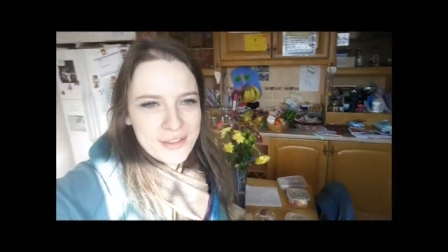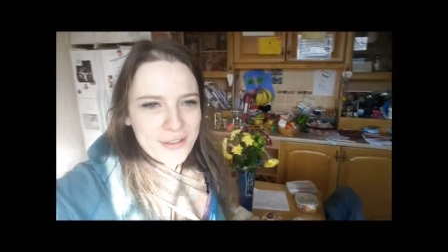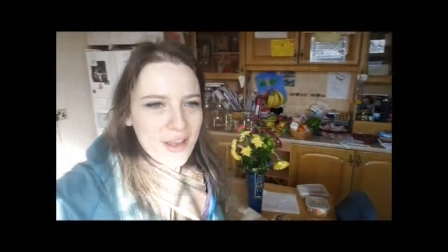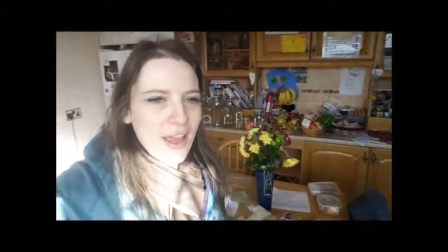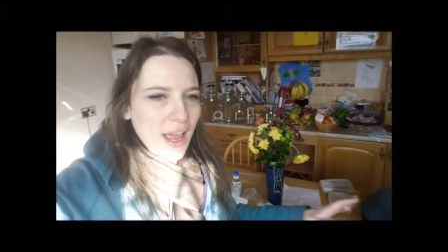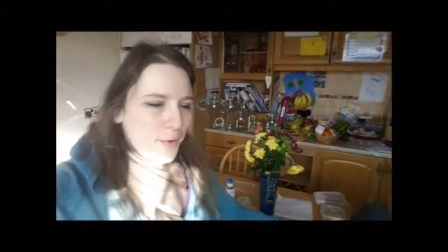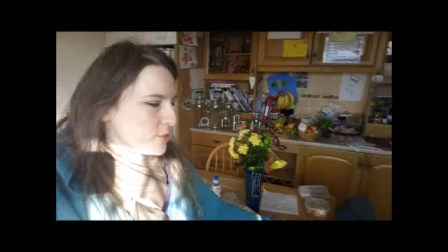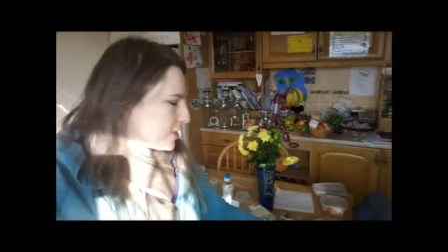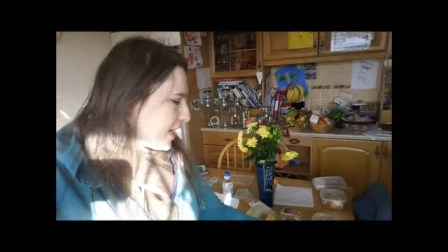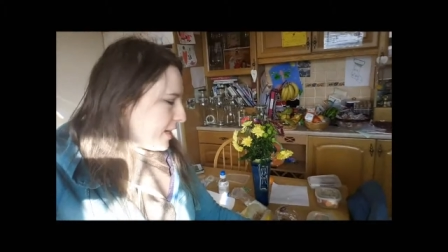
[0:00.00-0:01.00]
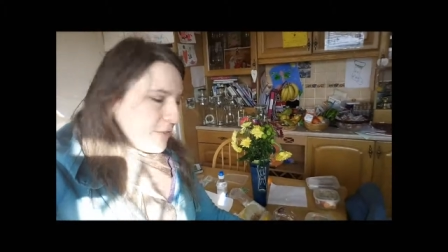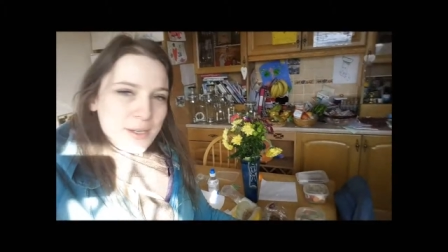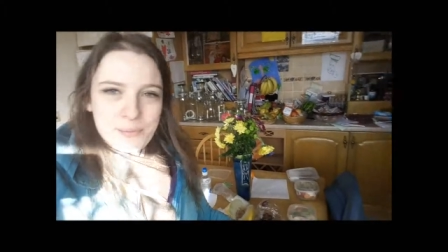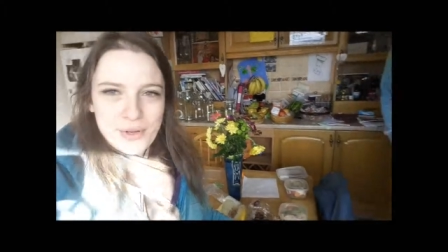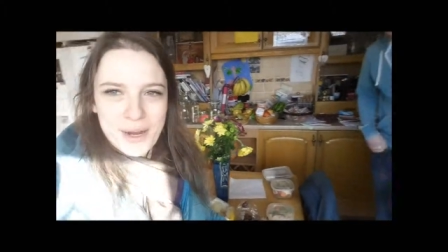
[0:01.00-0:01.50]
So I was just getting
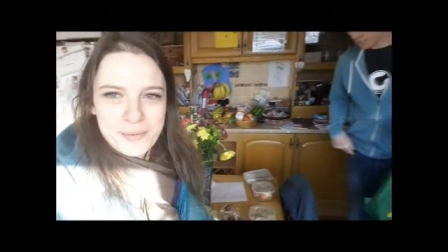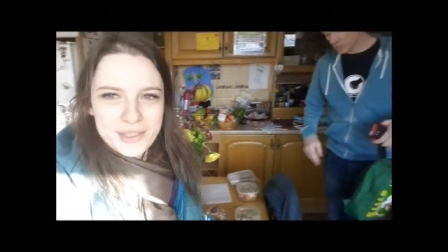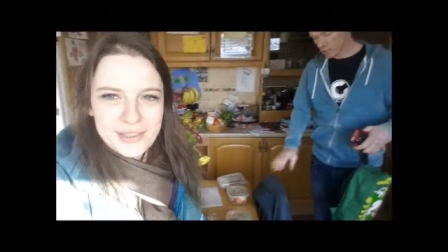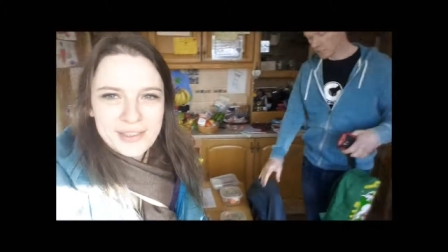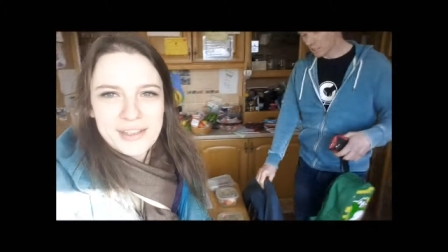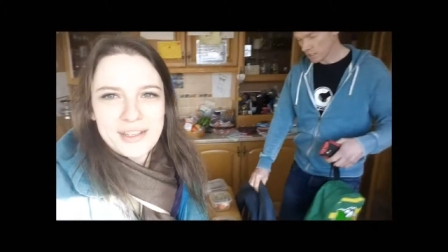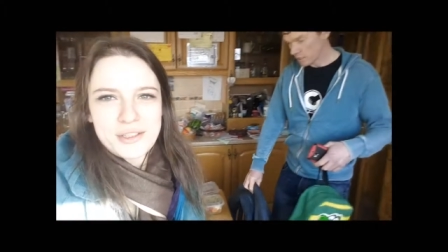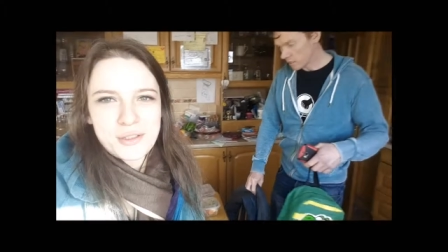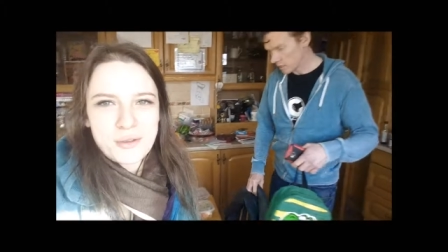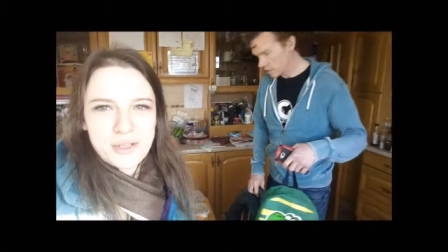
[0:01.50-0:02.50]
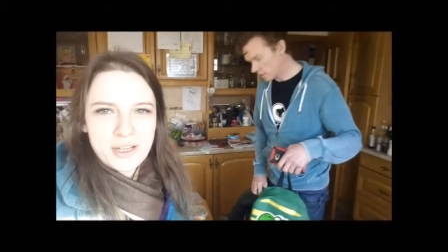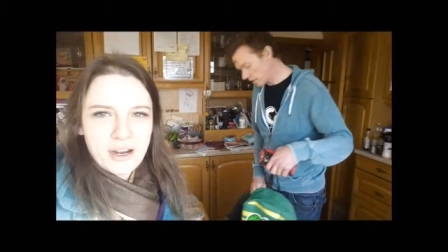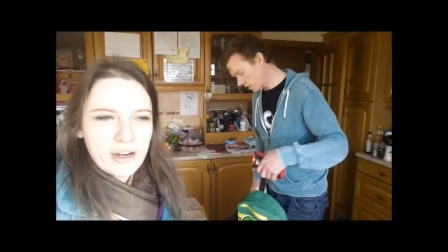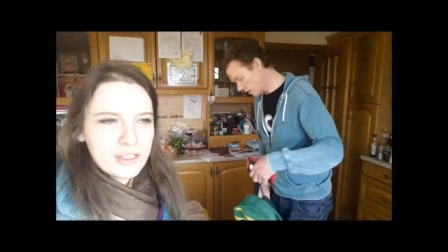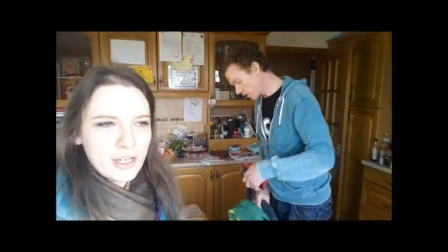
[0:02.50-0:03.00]
everything prepped to go on a
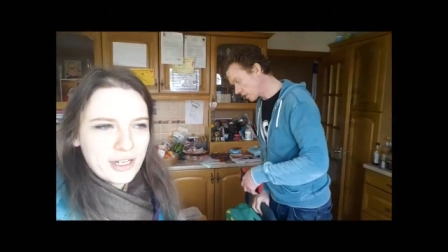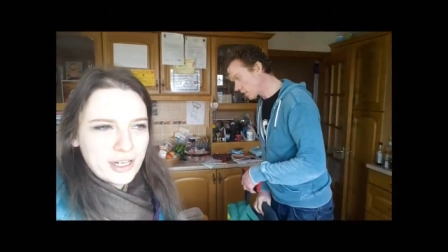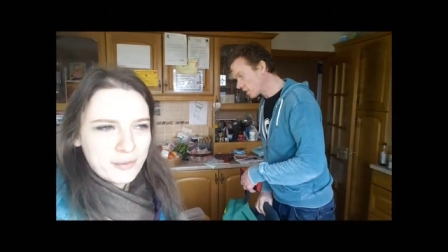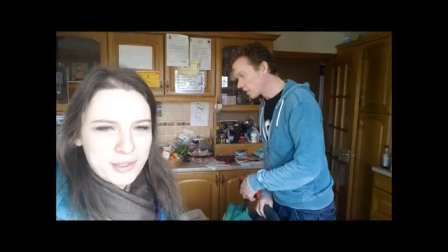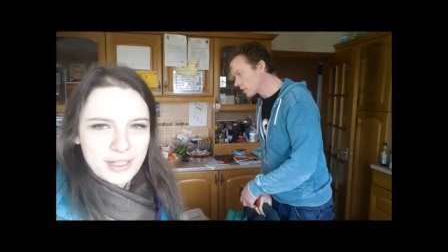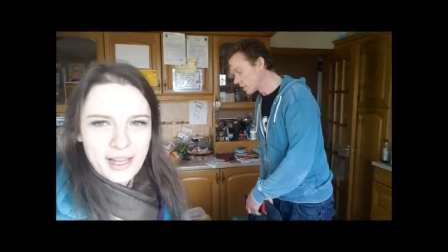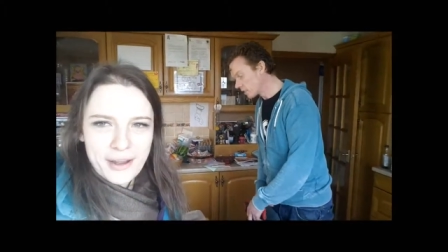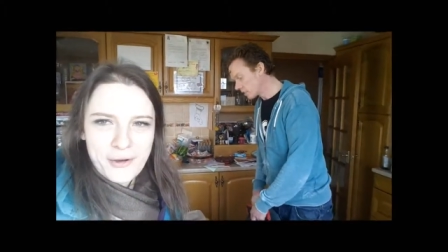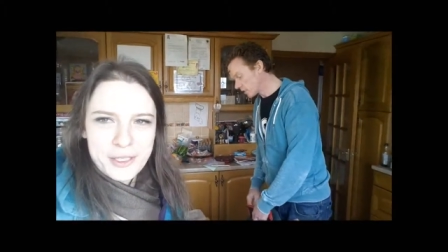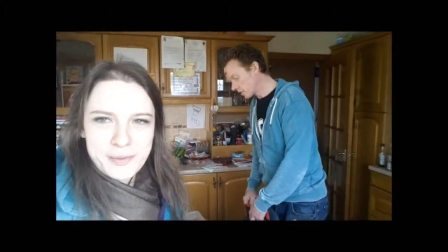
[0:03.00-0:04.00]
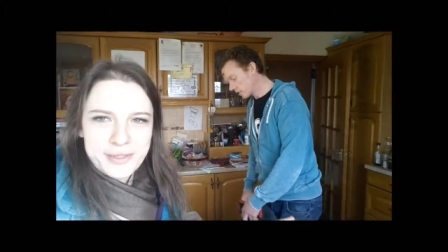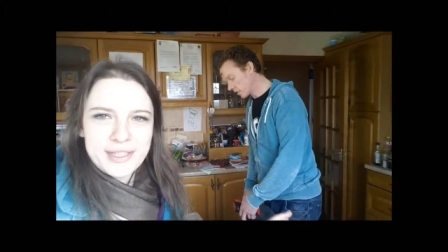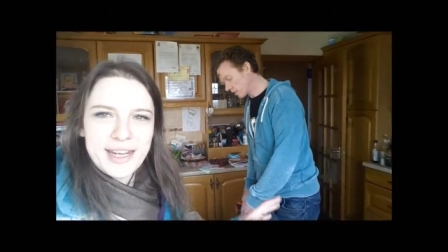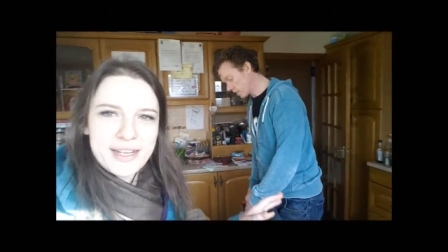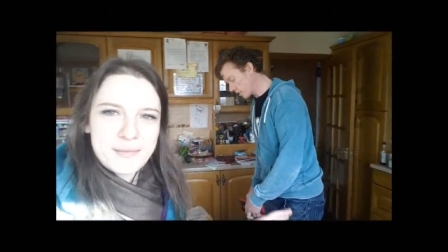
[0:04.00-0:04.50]
car journey up to the eye
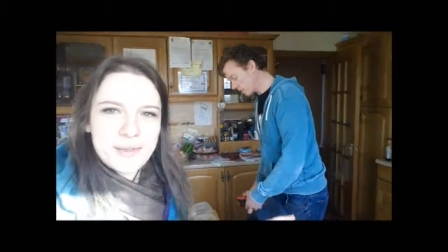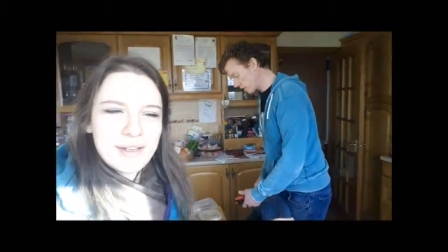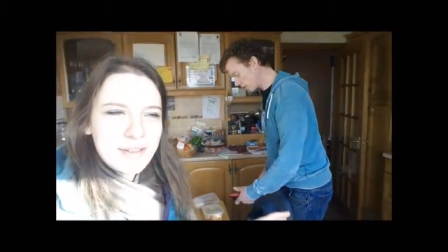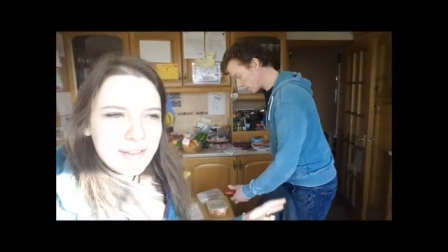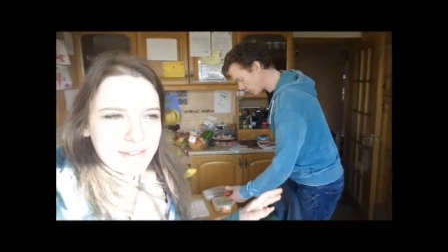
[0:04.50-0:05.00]
hospital in Edinburgh